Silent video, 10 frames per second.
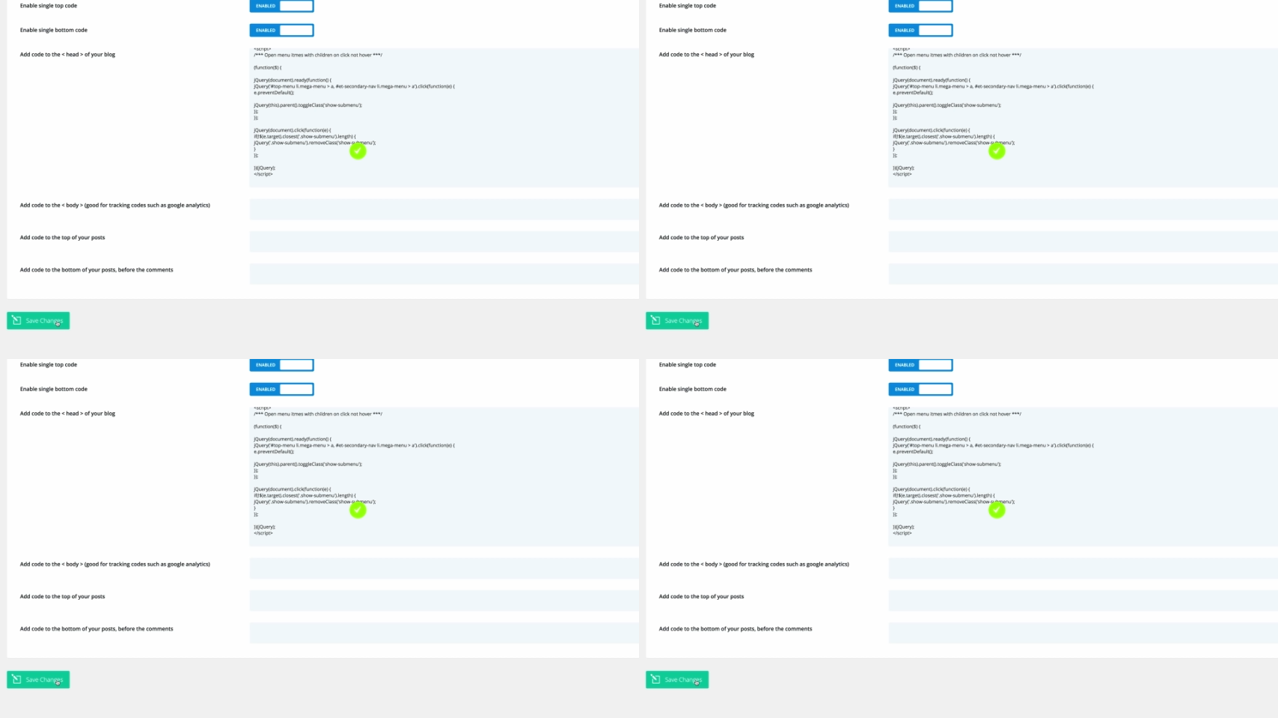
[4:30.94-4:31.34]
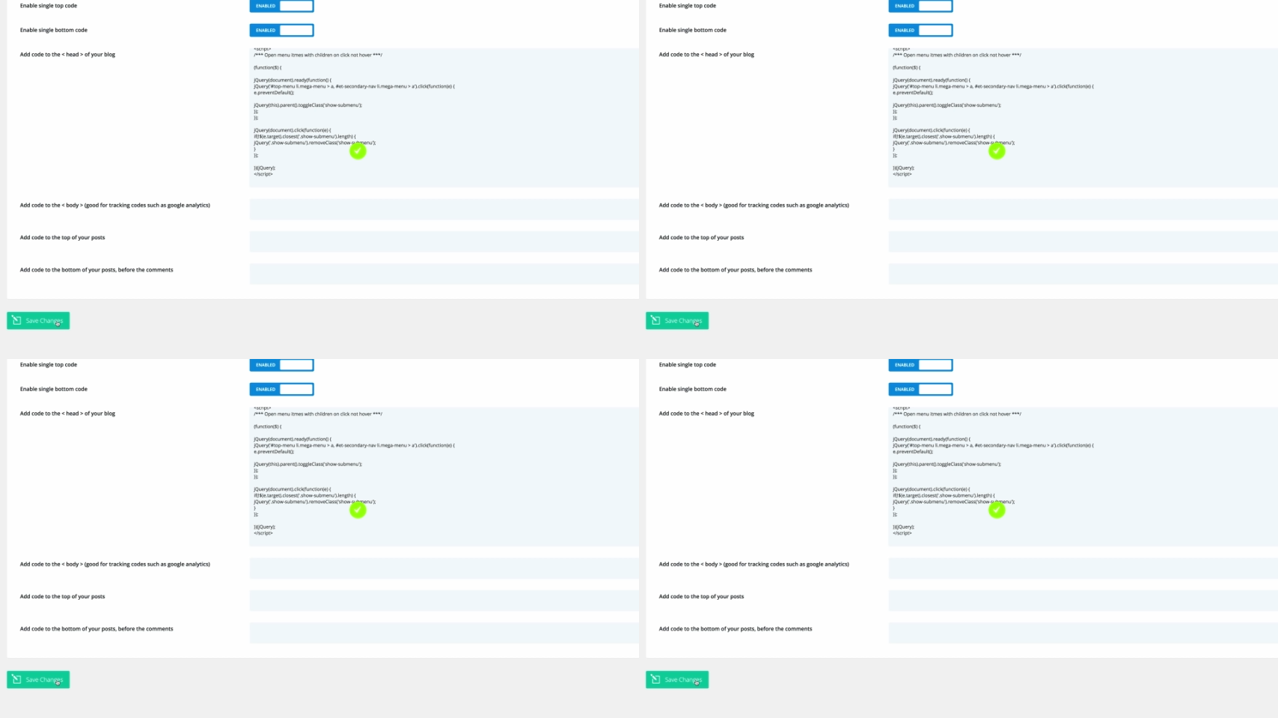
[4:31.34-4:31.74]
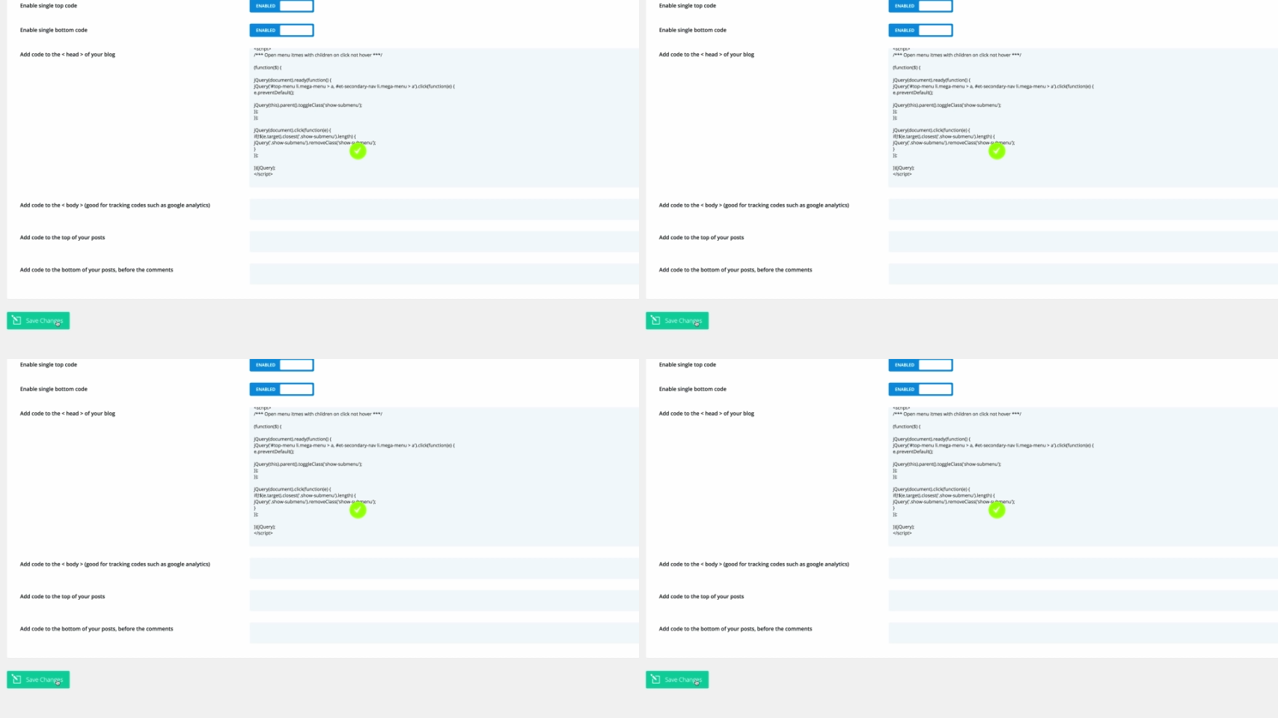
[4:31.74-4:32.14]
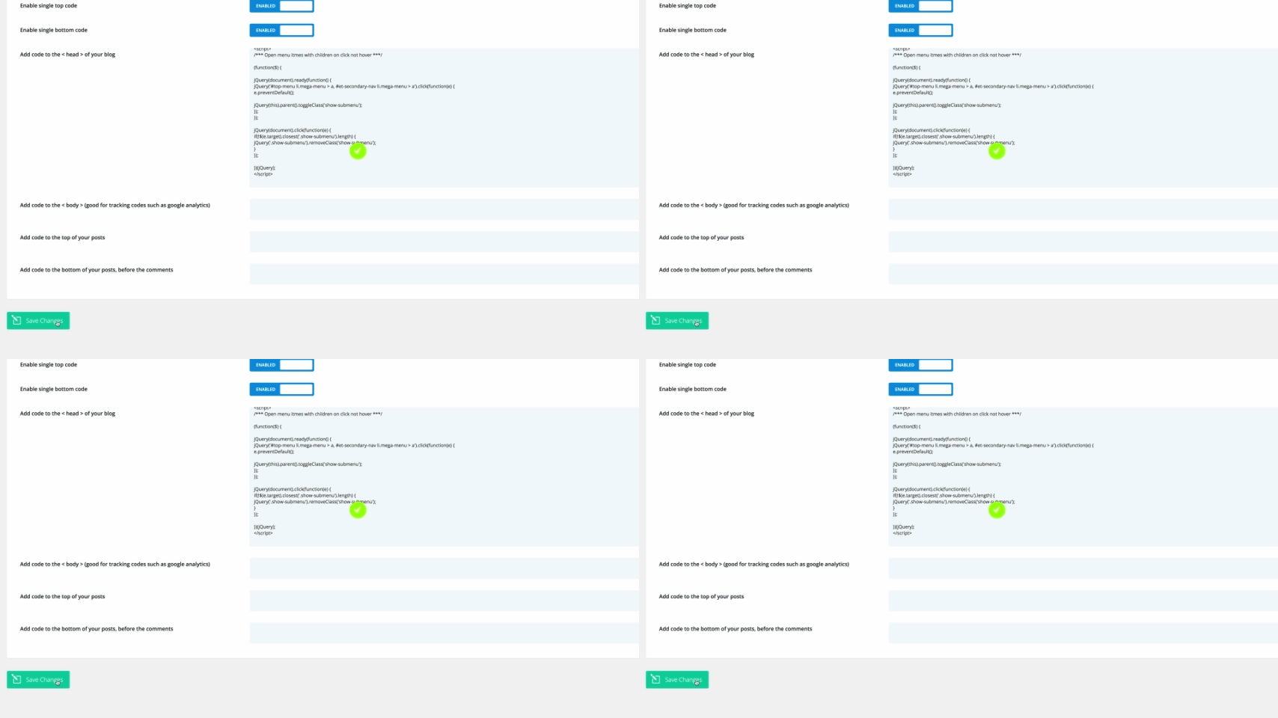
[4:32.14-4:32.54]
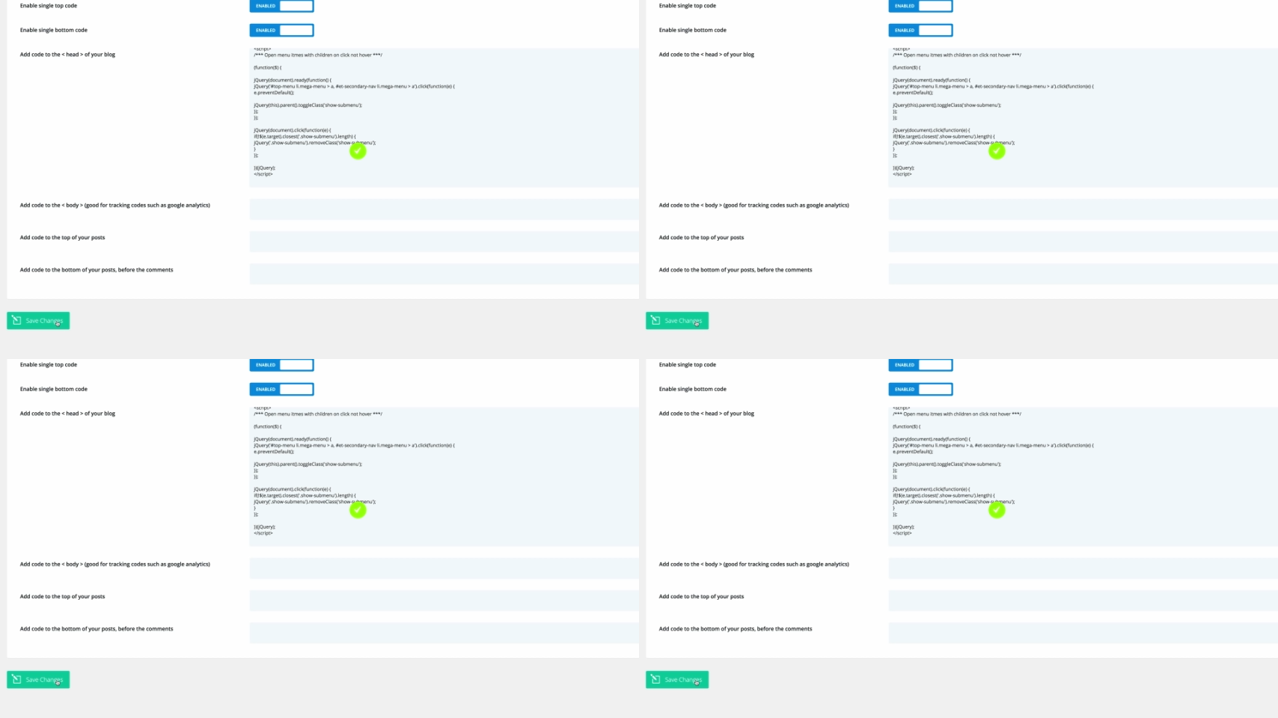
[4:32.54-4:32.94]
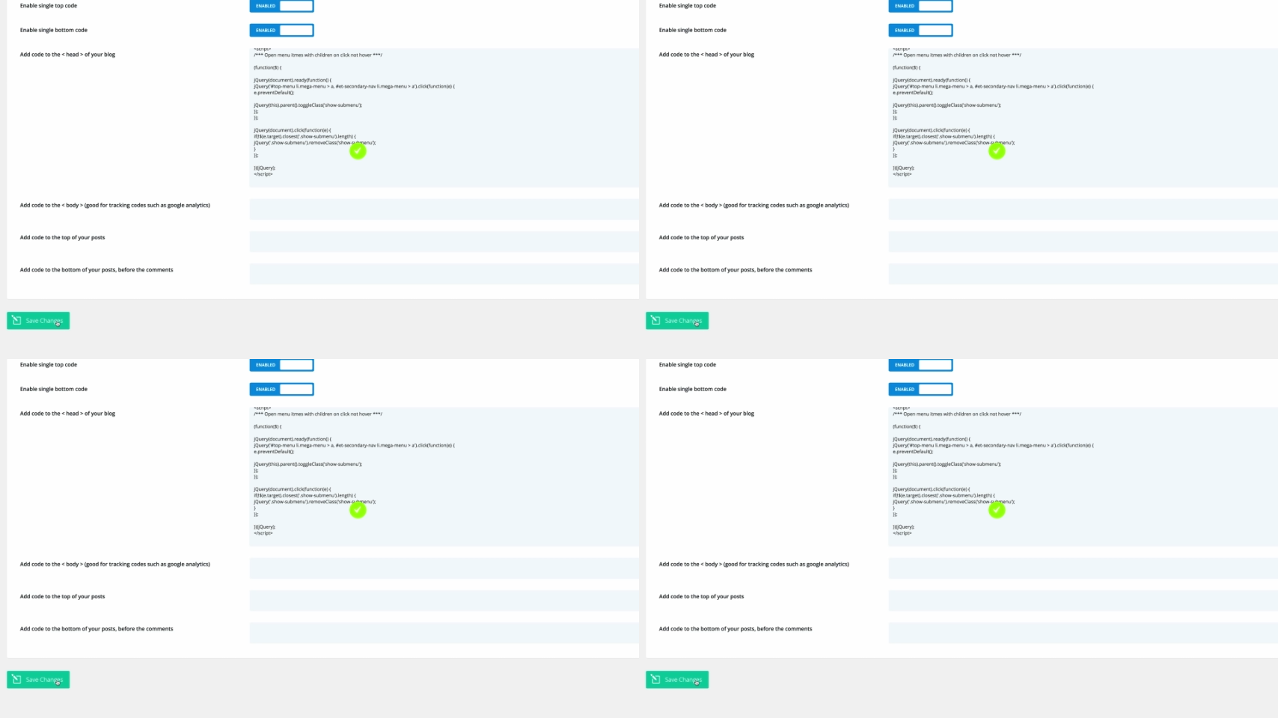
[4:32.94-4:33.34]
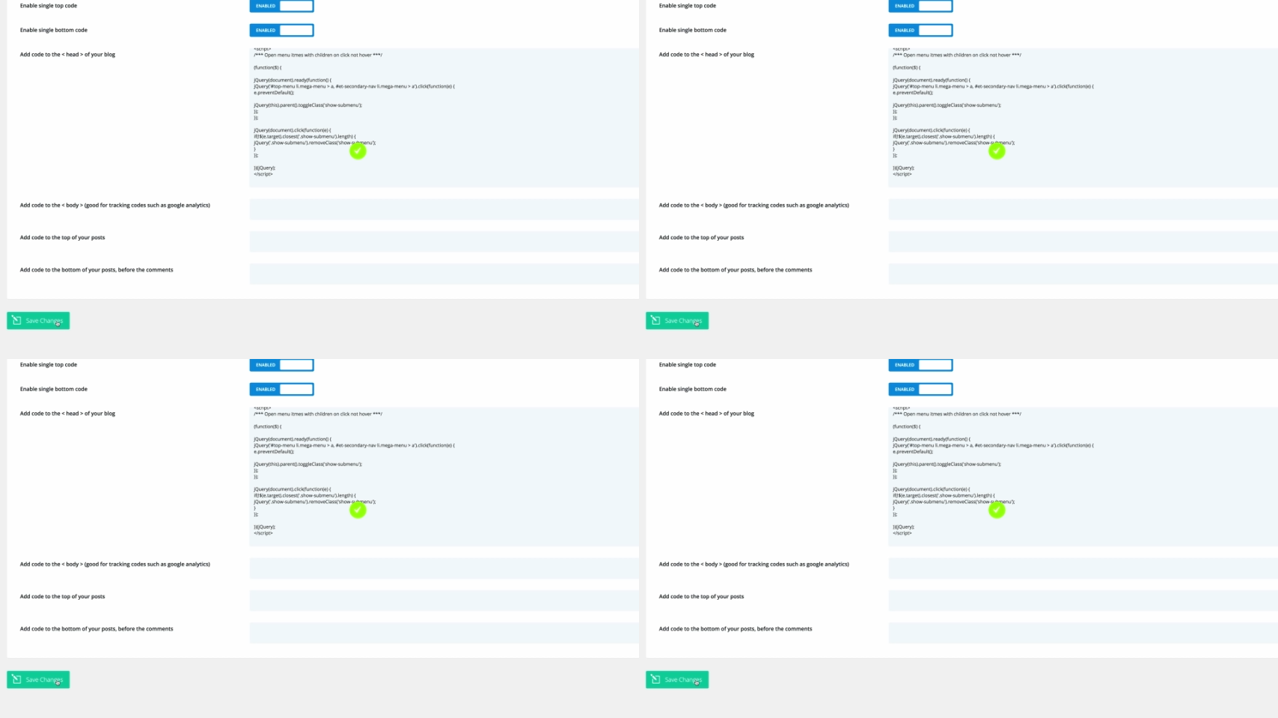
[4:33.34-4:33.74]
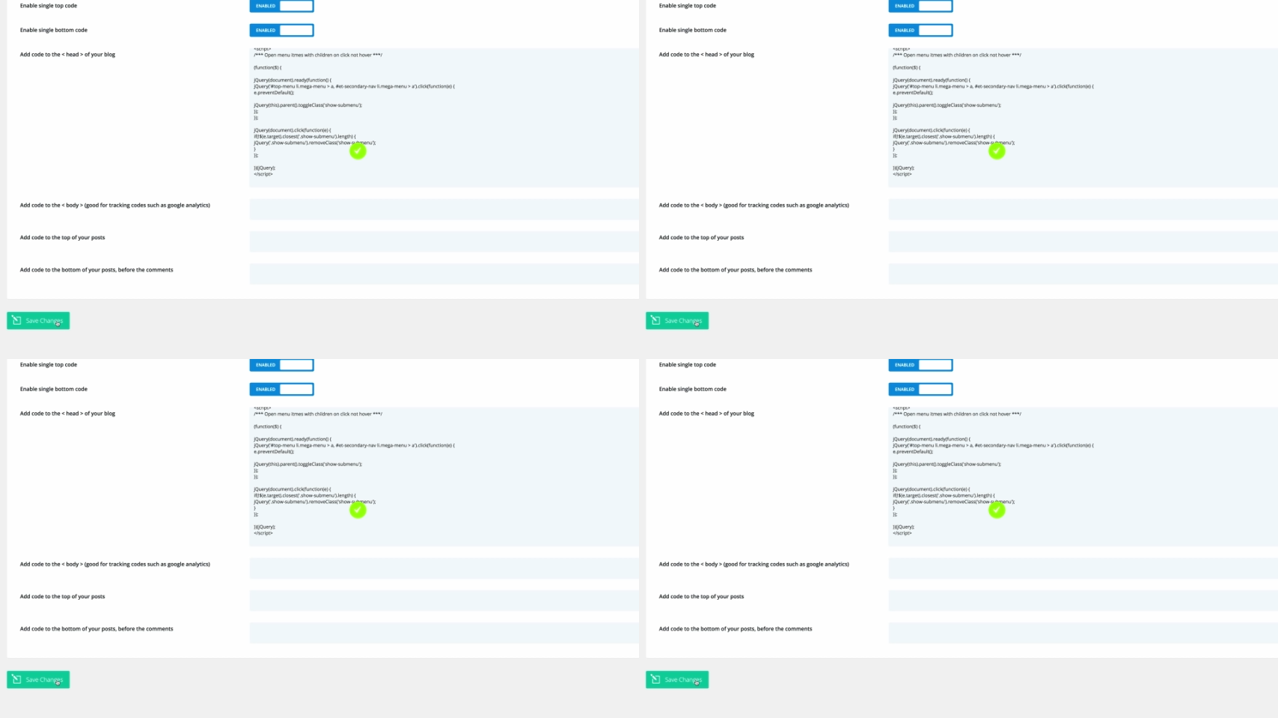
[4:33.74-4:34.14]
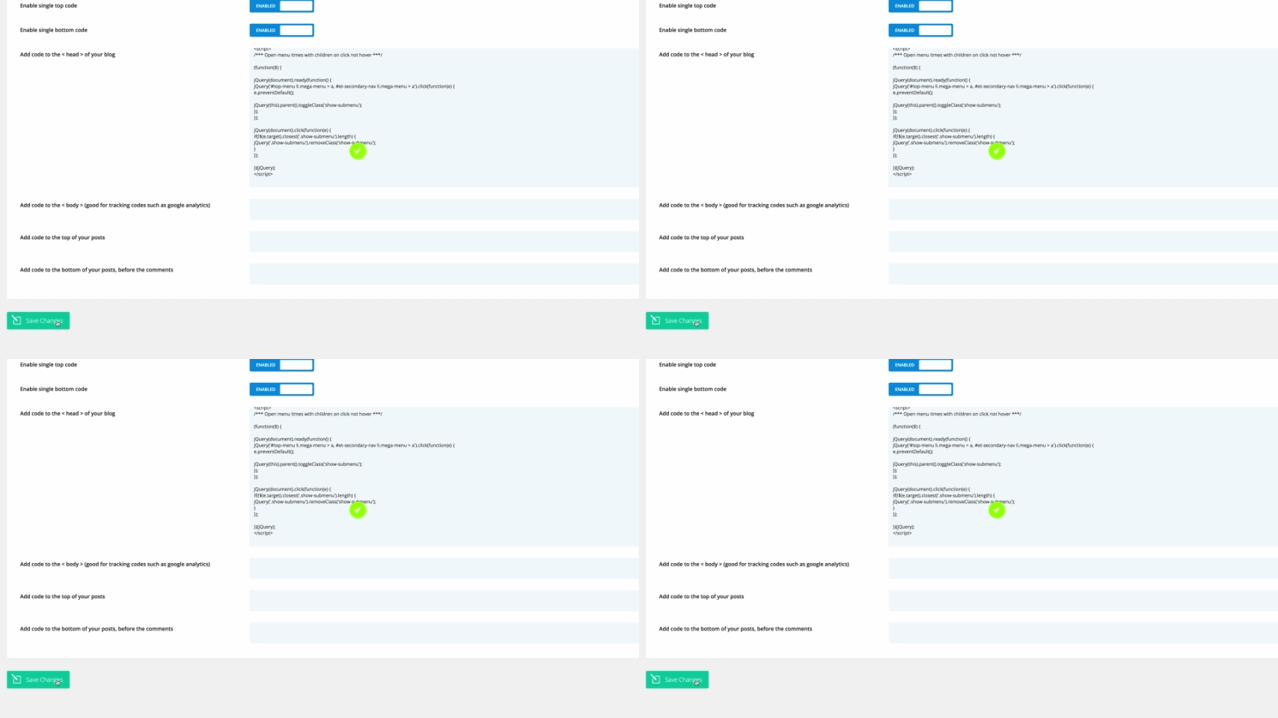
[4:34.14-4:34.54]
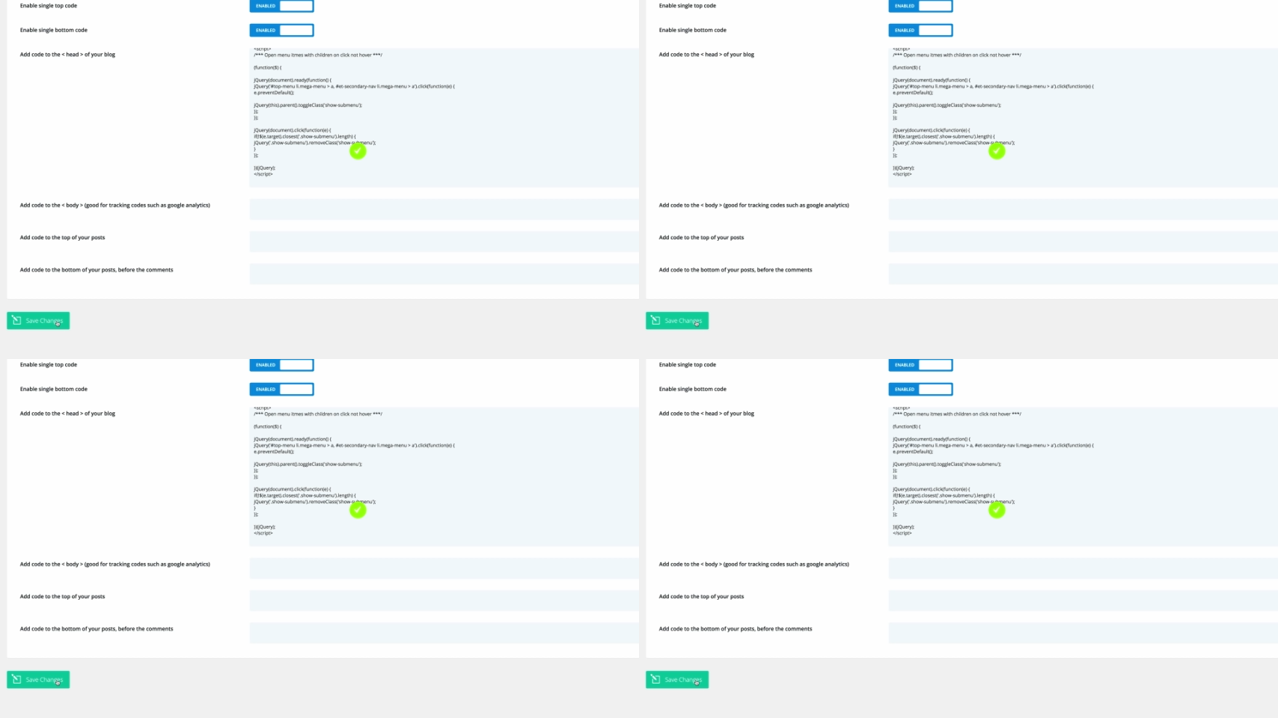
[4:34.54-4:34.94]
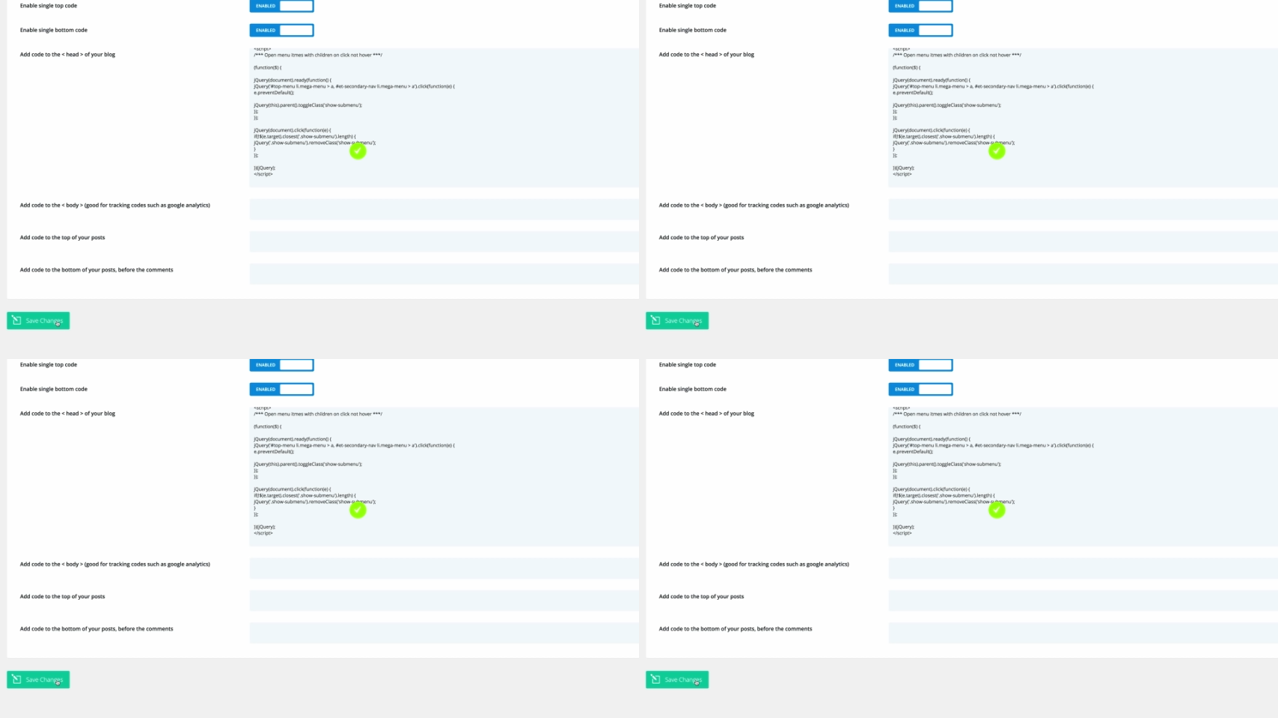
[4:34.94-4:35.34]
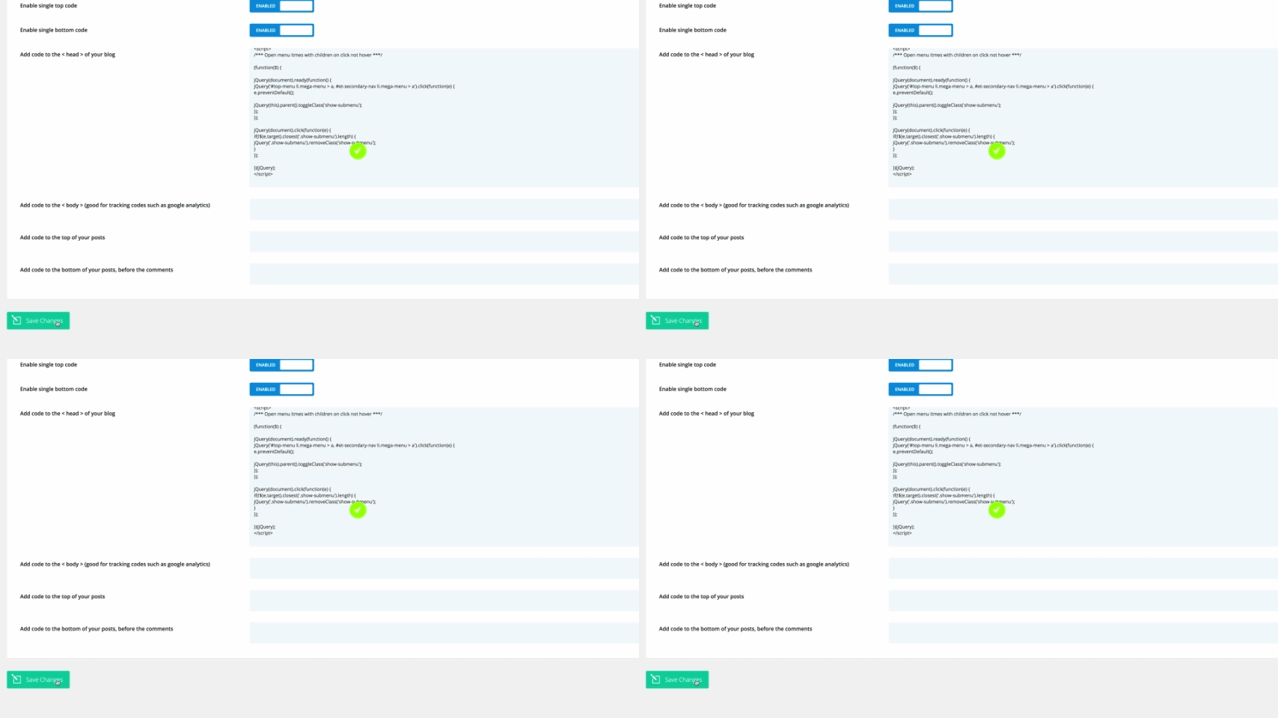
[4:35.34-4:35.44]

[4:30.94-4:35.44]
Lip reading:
[unreadable: no face in view]